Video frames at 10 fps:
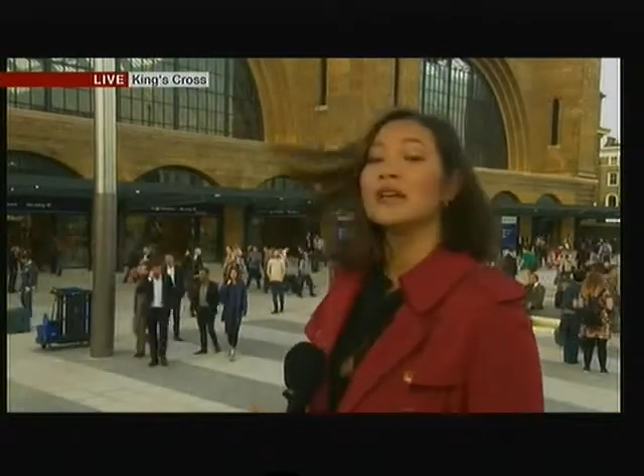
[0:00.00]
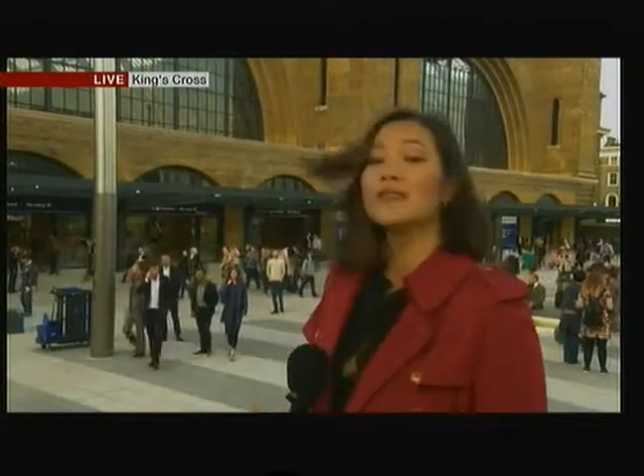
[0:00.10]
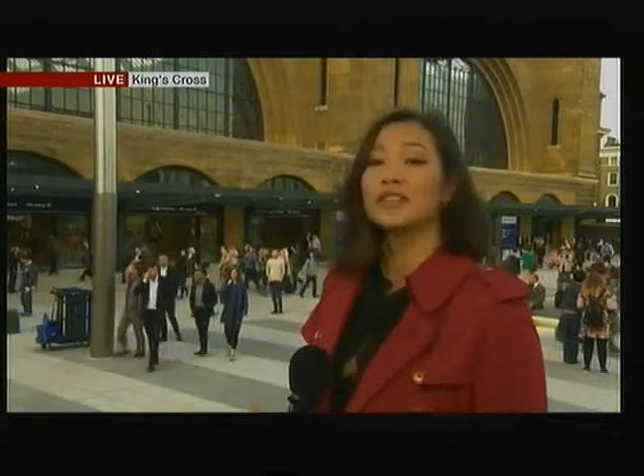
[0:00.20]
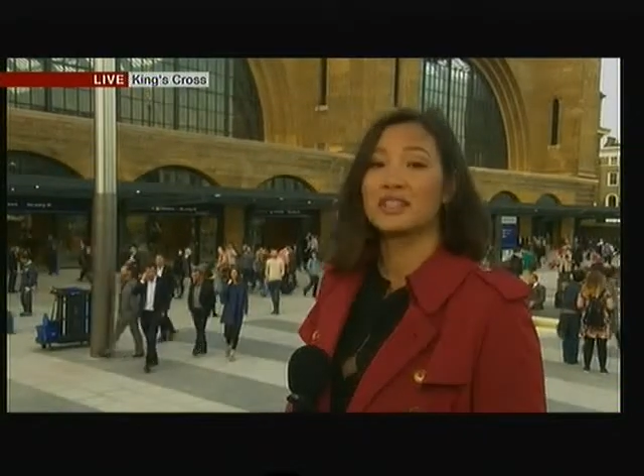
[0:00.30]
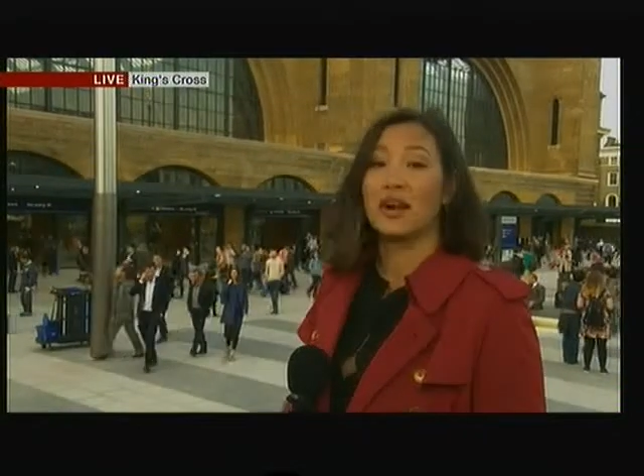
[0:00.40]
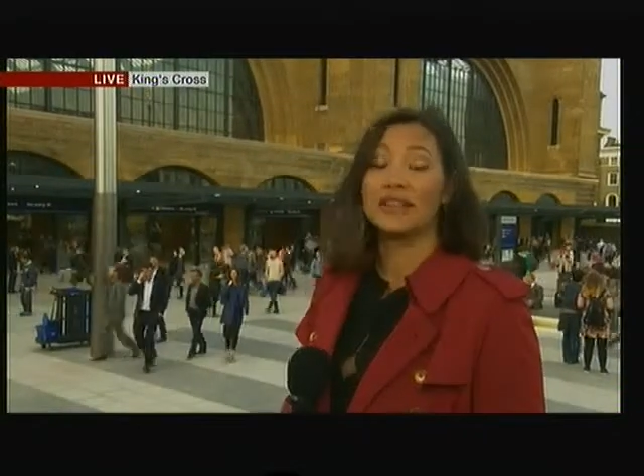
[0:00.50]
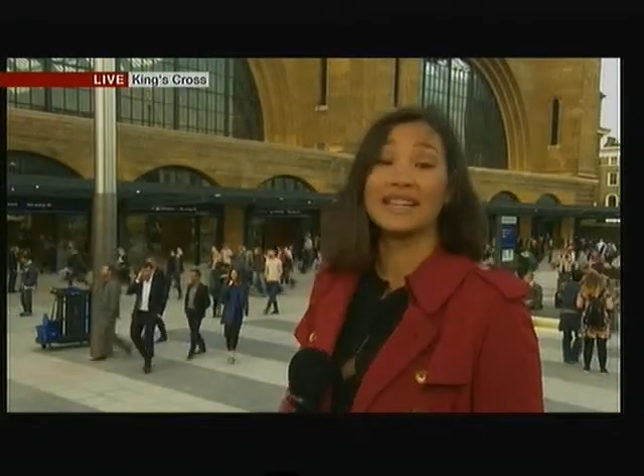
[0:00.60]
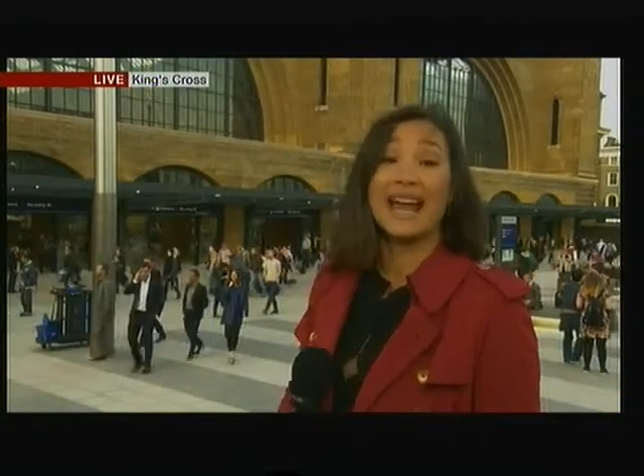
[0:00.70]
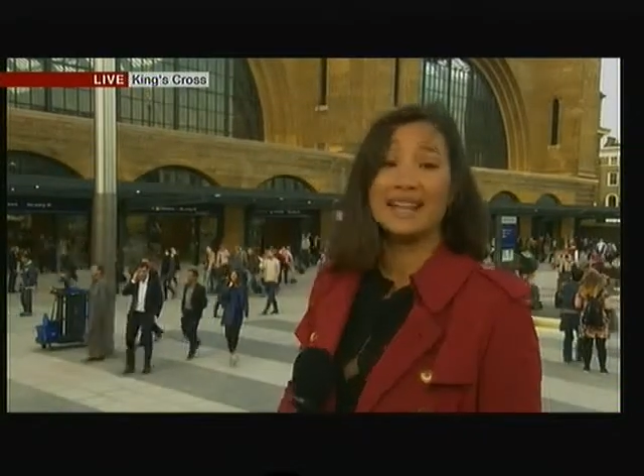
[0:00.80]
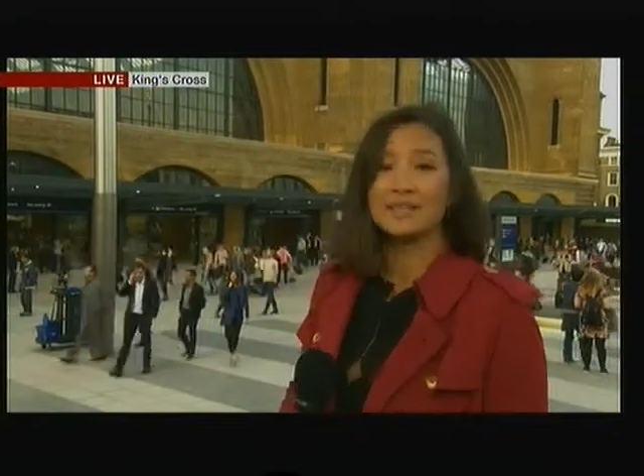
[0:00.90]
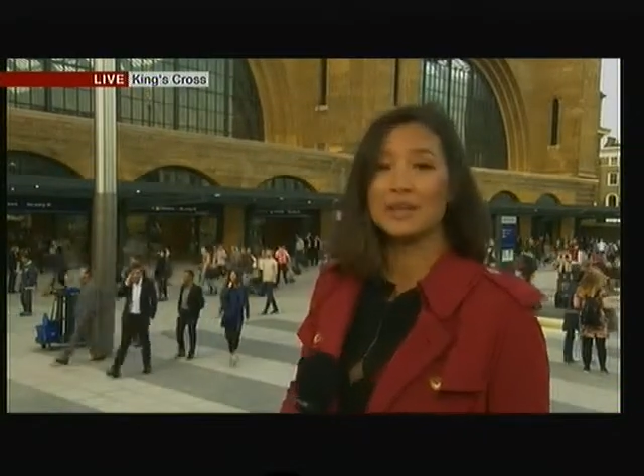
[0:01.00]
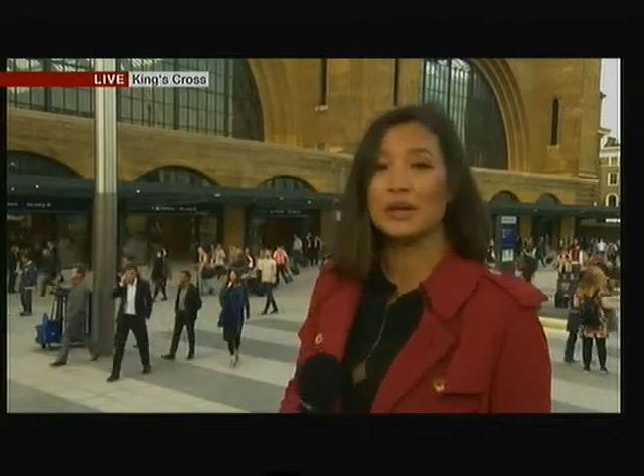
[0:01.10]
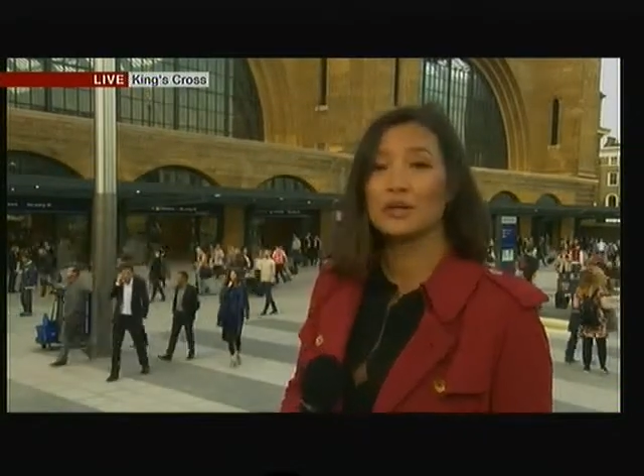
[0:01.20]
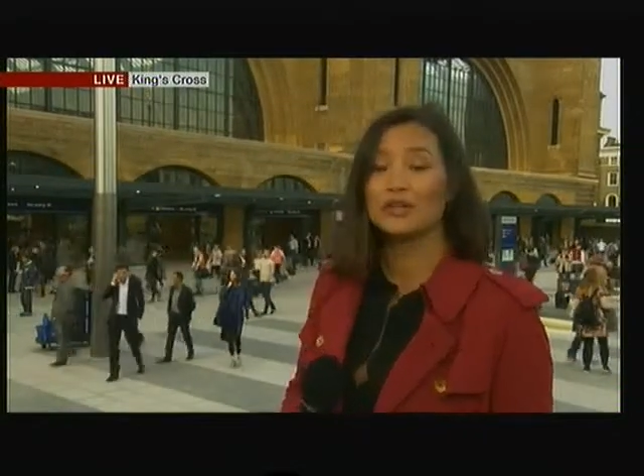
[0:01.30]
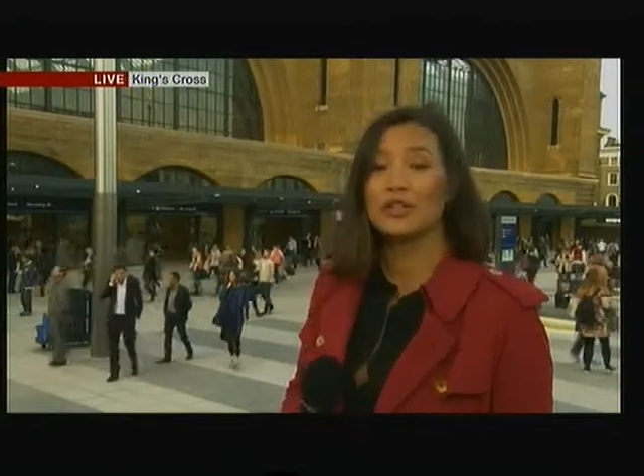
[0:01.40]
facade. It hasn't been
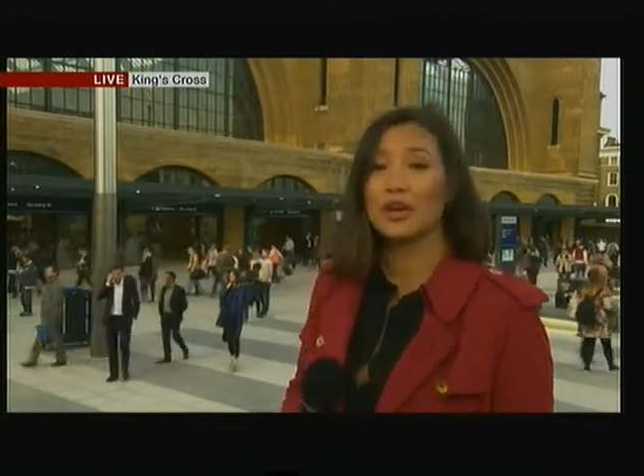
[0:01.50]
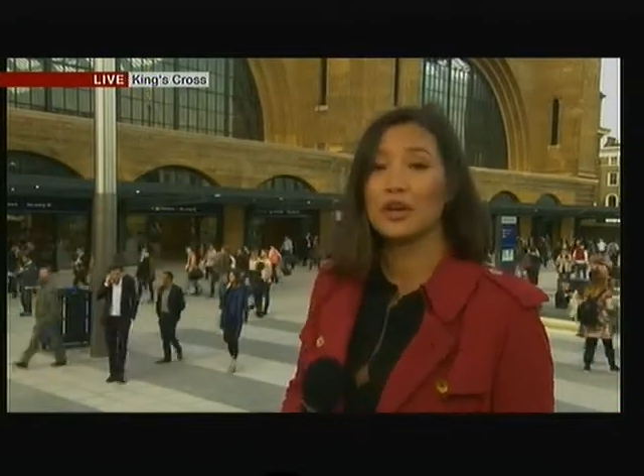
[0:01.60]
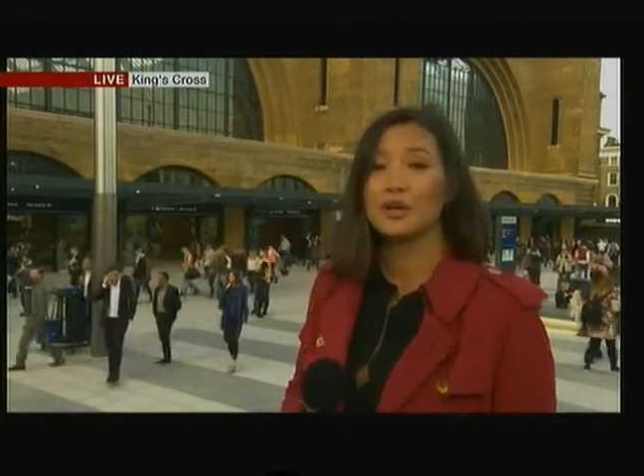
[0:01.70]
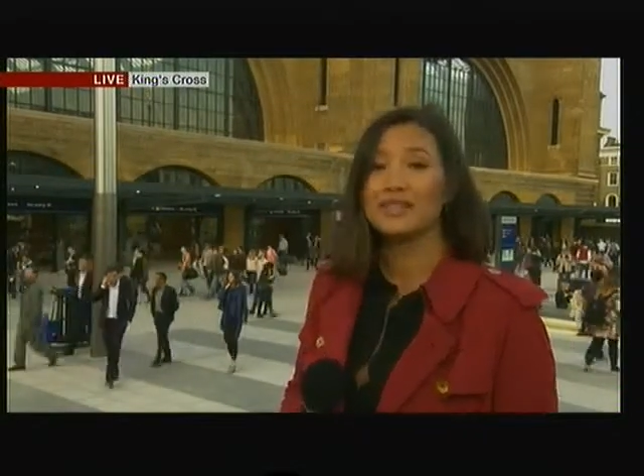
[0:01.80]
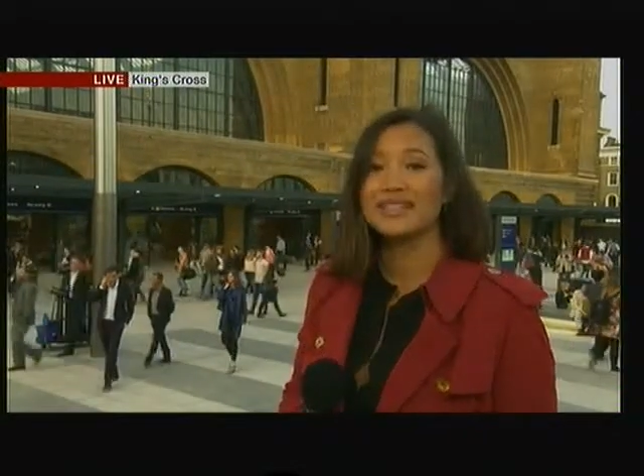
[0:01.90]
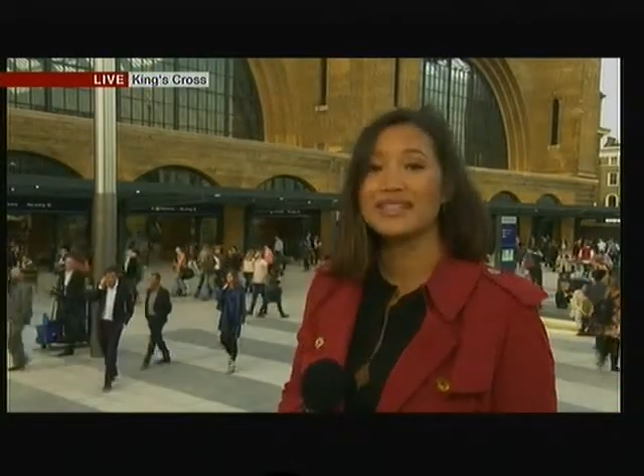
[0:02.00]
on show since